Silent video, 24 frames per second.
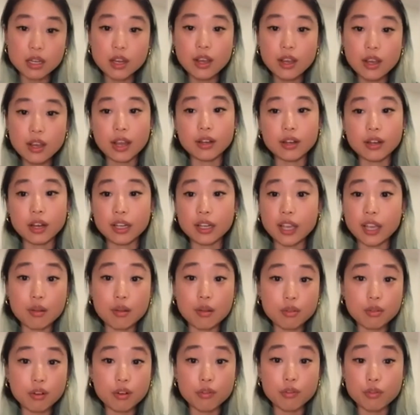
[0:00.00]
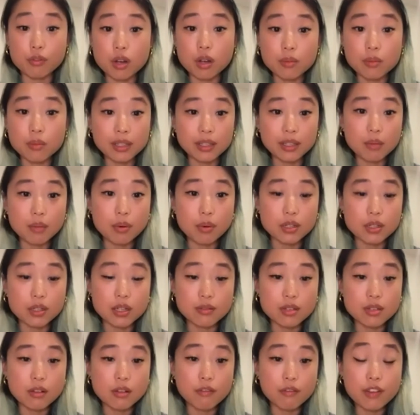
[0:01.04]
and I get overwhelmingly positive
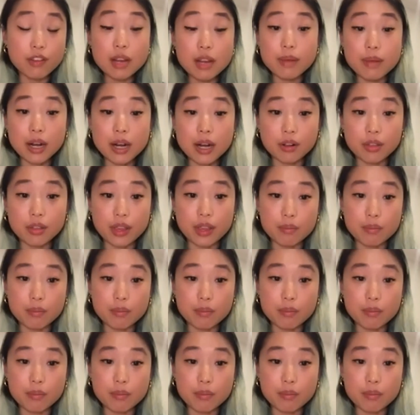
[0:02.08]
feedback on that,